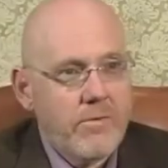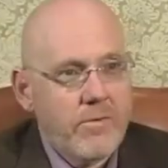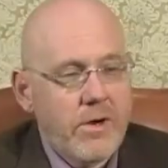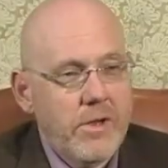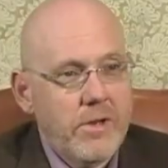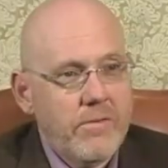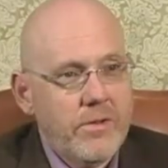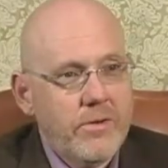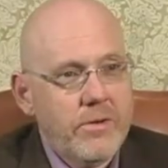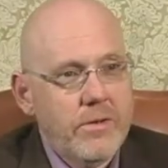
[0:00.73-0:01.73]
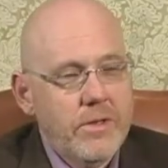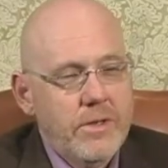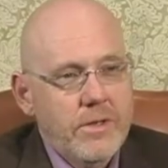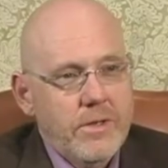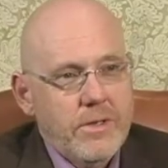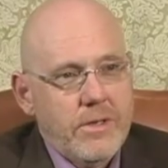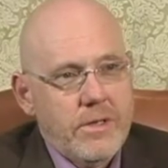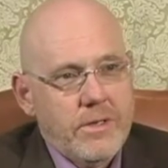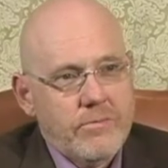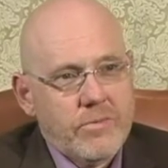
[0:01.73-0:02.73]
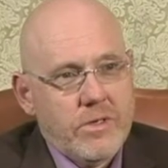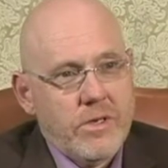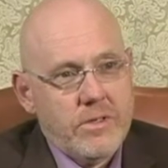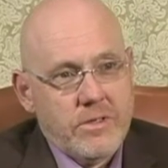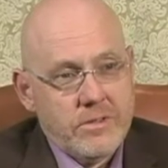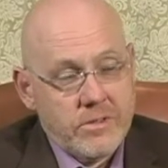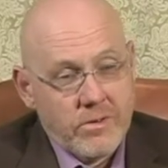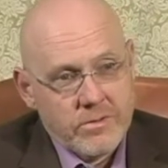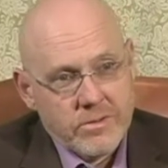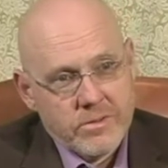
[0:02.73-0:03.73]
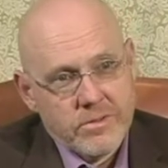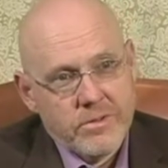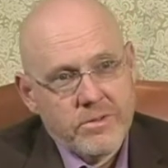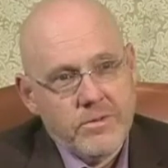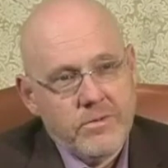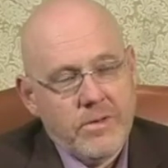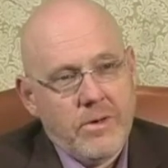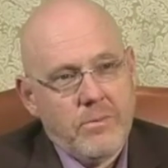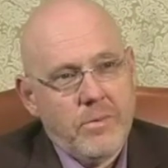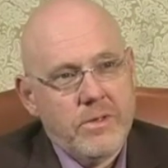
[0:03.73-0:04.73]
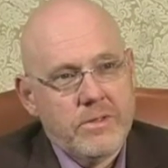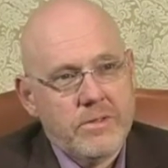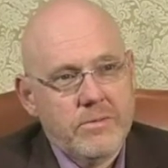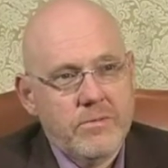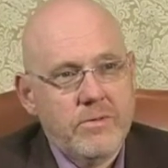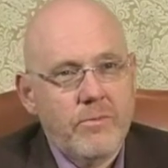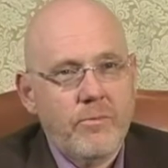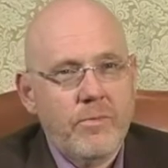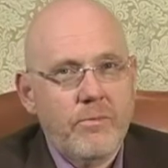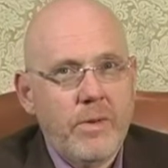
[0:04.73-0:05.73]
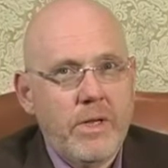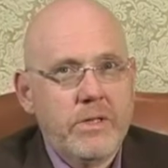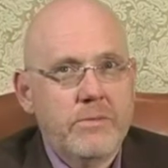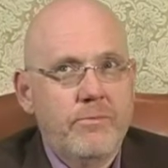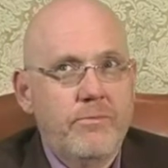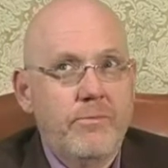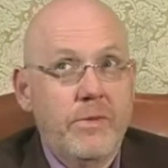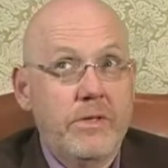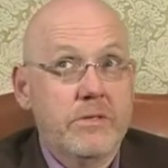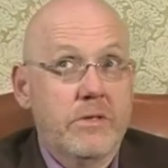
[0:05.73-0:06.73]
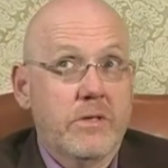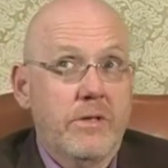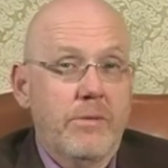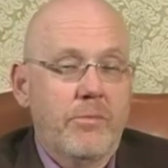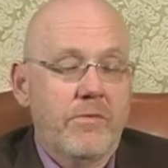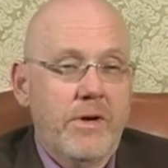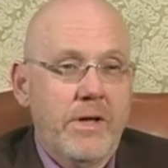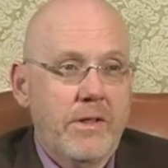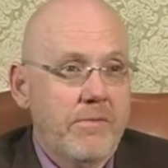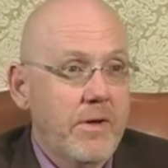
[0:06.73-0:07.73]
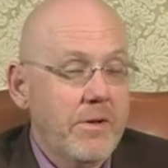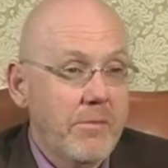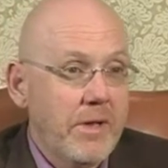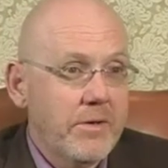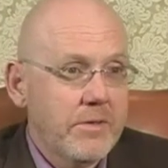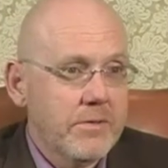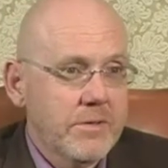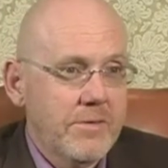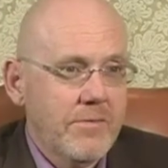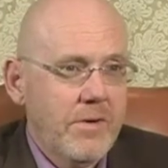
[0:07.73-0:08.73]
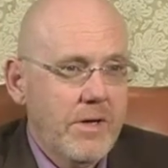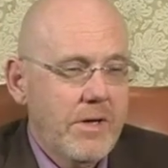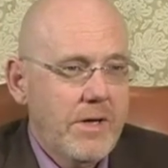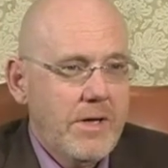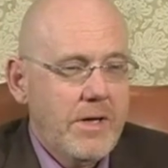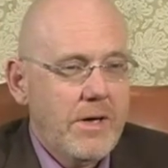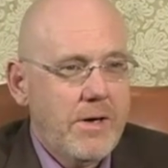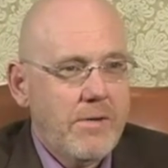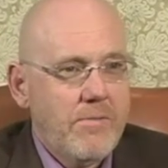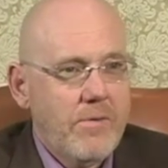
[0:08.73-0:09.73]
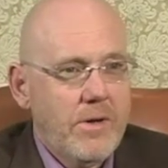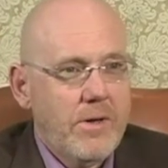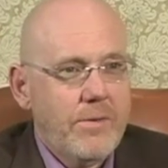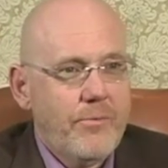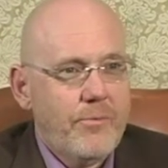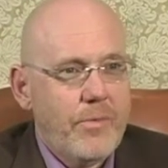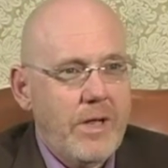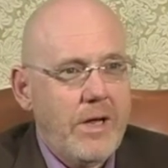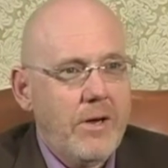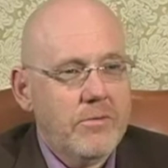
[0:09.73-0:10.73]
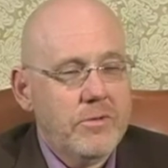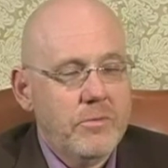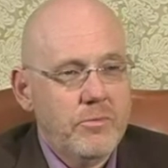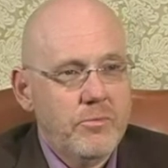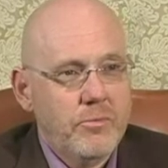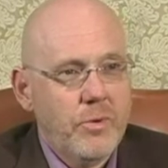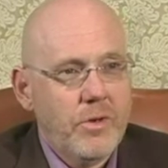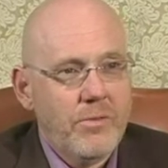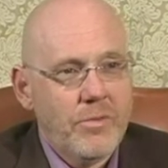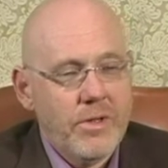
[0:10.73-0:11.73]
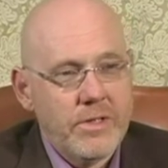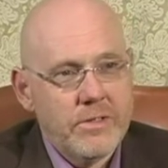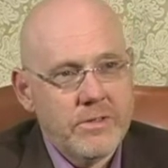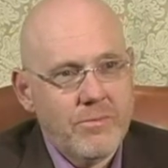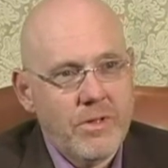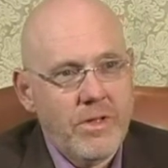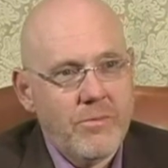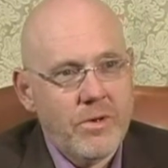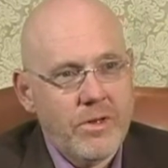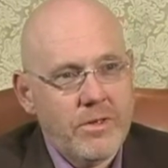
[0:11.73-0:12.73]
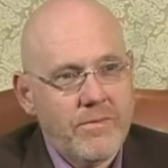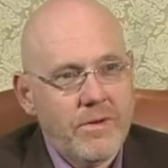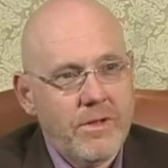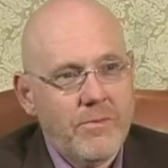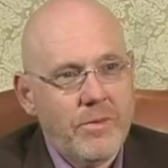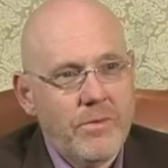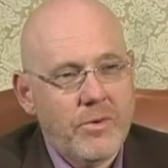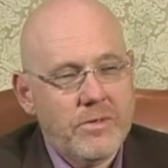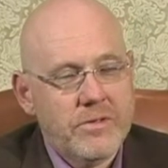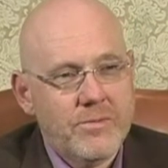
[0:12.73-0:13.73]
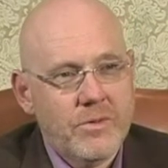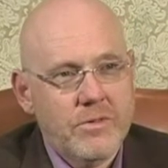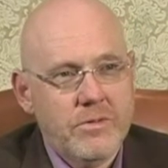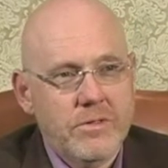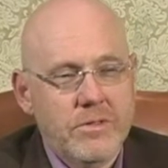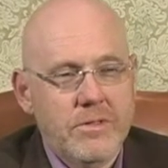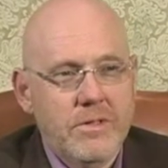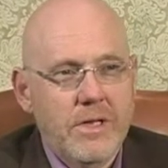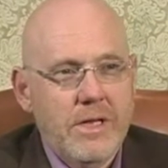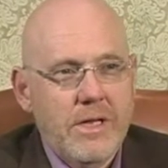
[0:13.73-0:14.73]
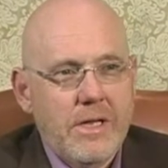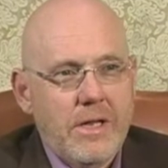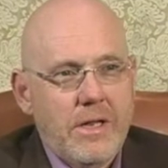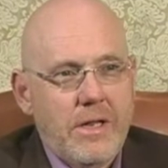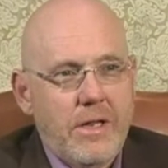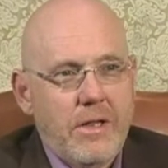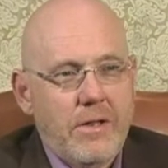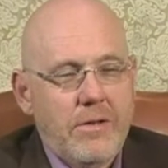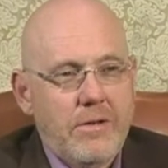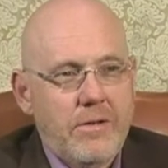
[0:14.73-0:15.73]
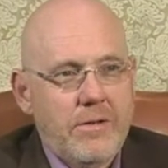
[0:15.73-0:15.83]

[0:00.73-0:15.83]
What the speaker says: variety of other consultants to help us basically provide the fundamentals of how to put in place some lean product development principles and